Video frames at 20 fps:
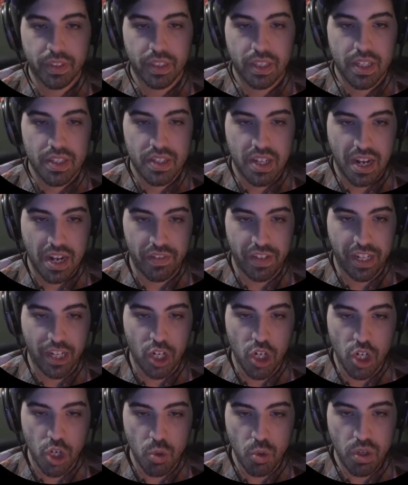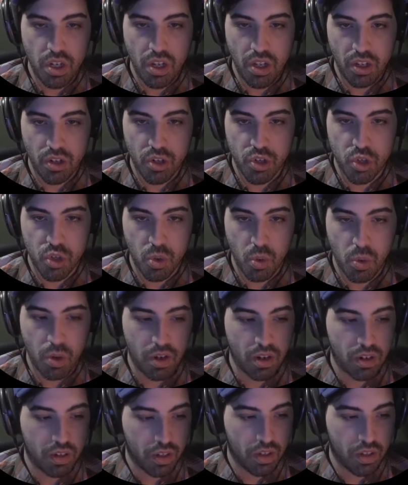It's kind of like a nuclear store.